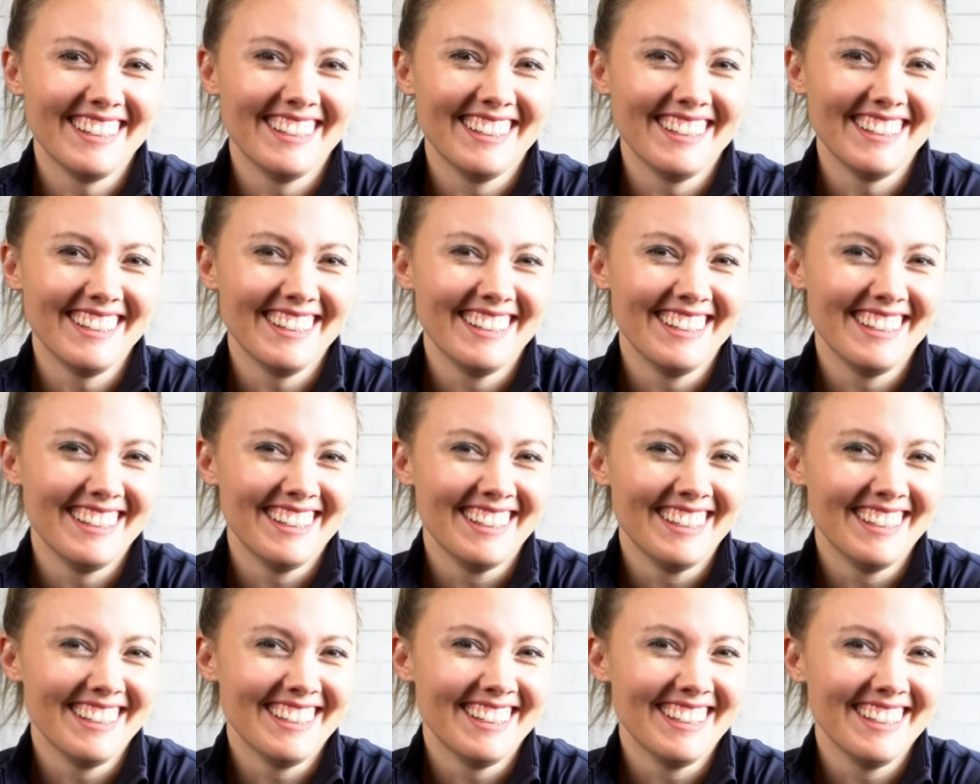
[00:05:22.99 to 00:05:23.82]

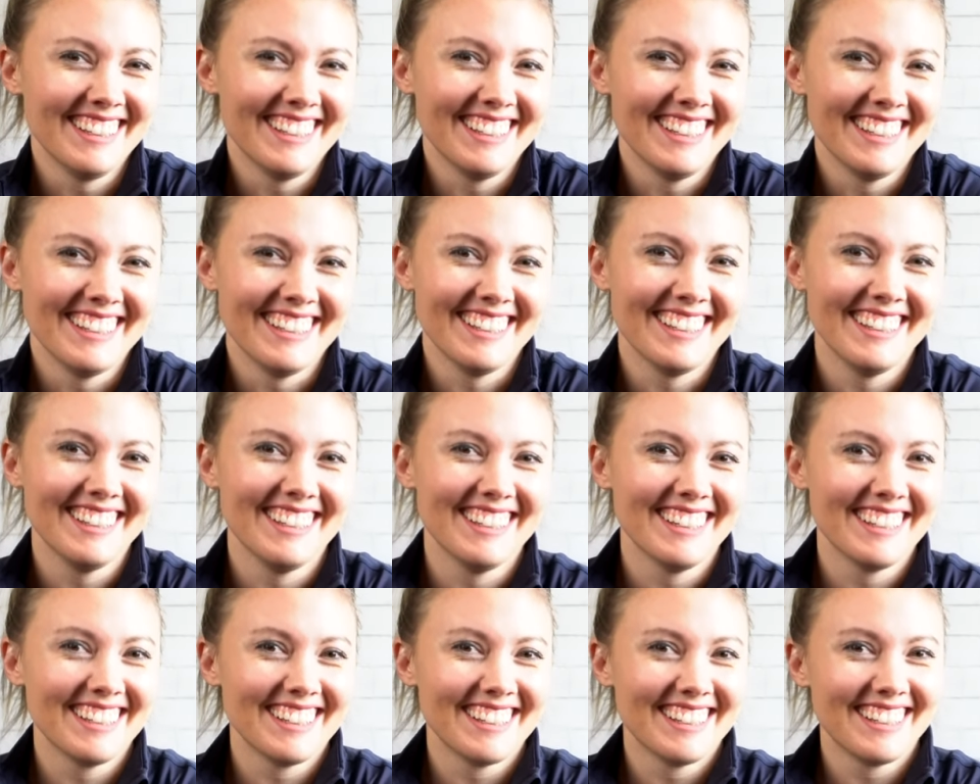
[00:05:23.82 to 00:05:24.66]

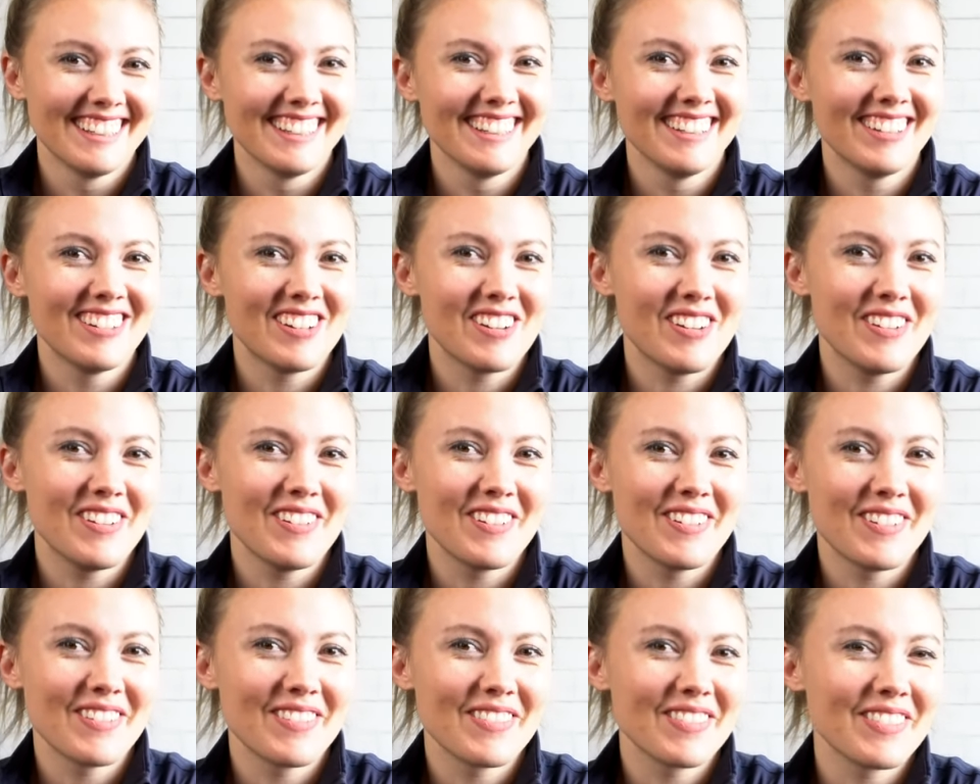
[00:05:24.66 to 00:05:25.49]

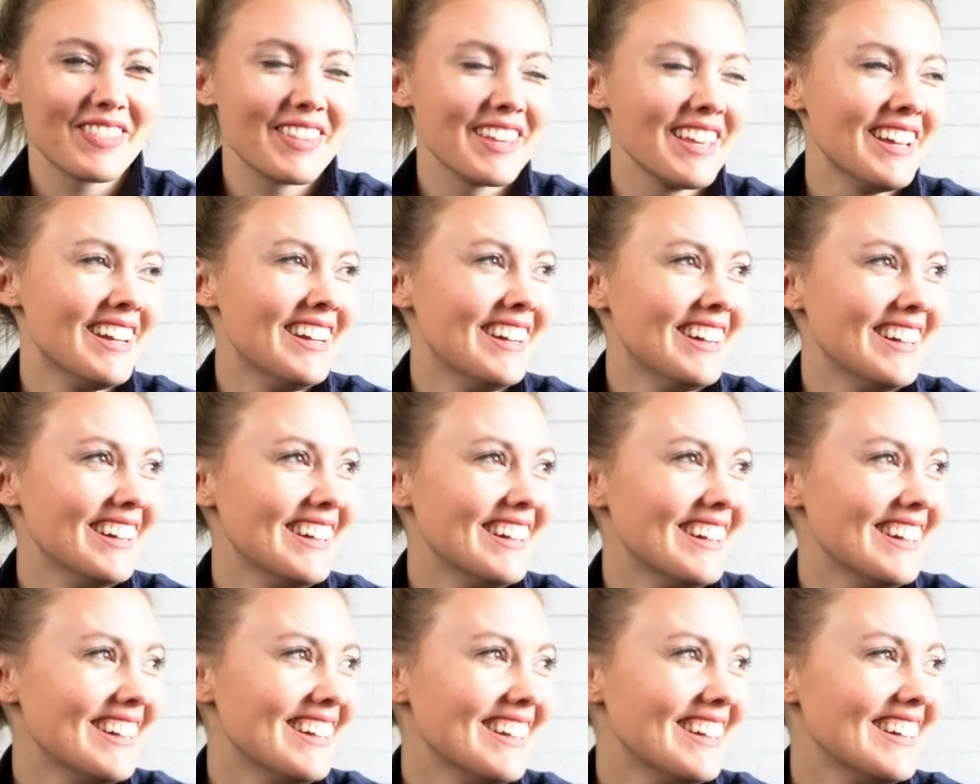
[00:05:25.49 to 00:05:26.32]

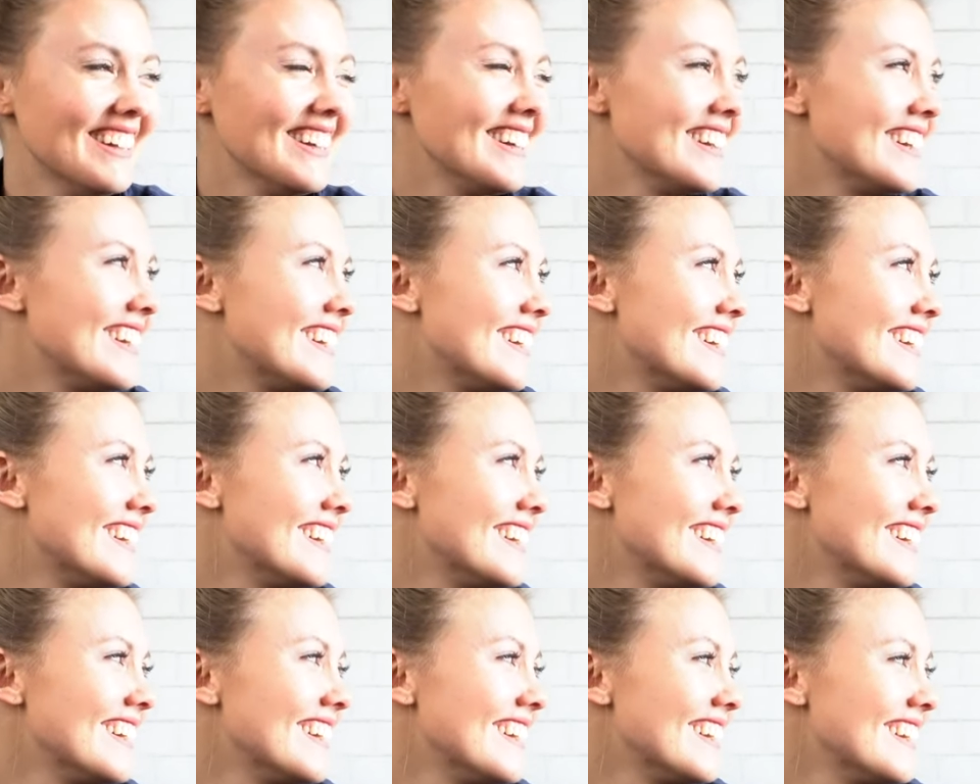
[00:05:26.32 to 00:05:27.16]

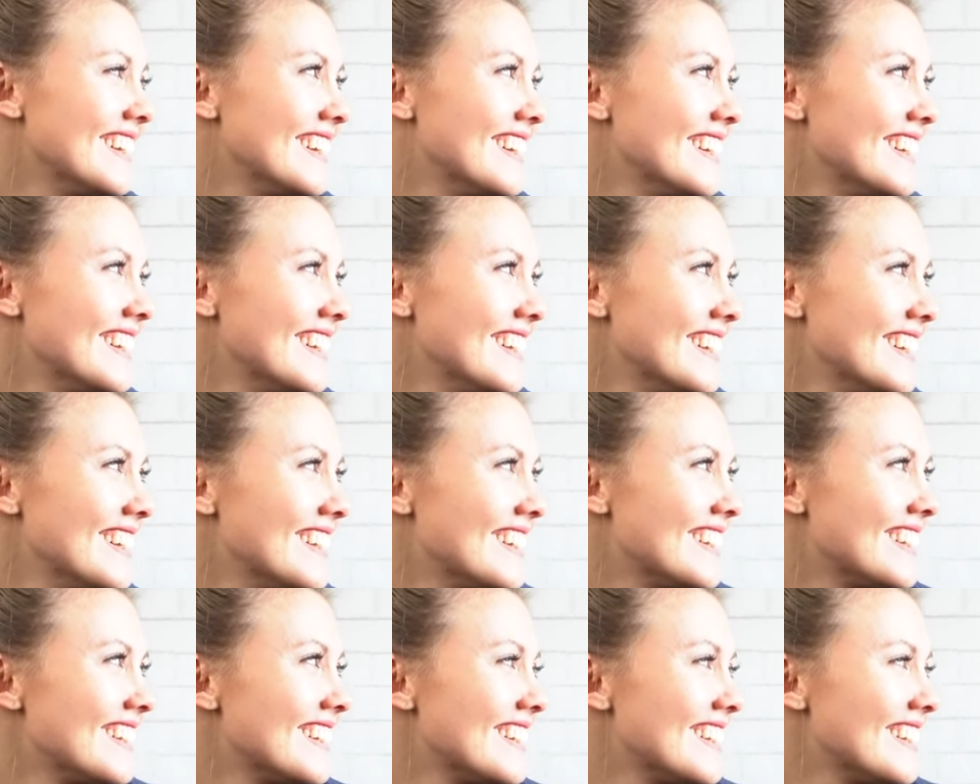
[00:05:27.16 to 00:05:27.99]

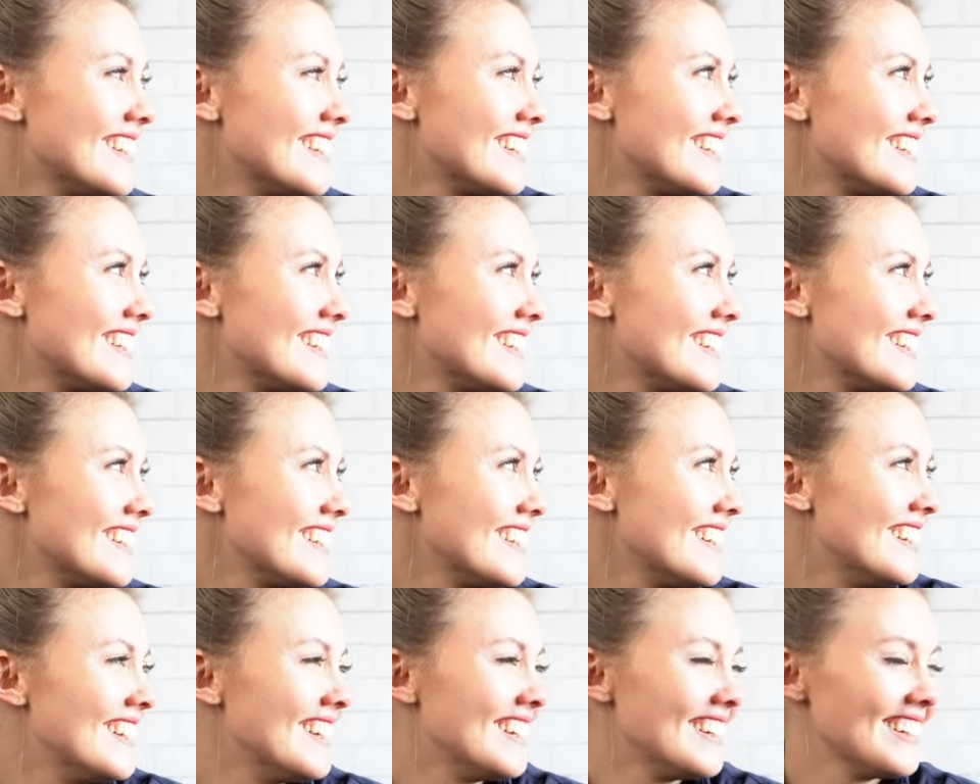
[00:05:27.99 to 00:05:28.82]

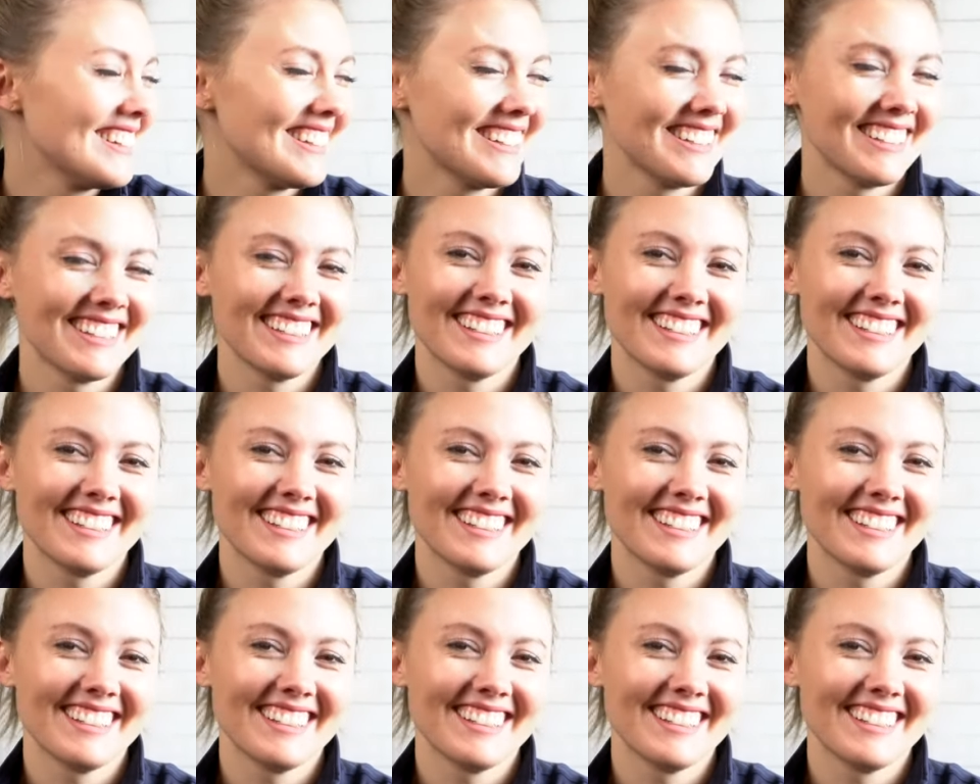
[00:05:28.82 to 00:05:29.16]
The person shown says nothing.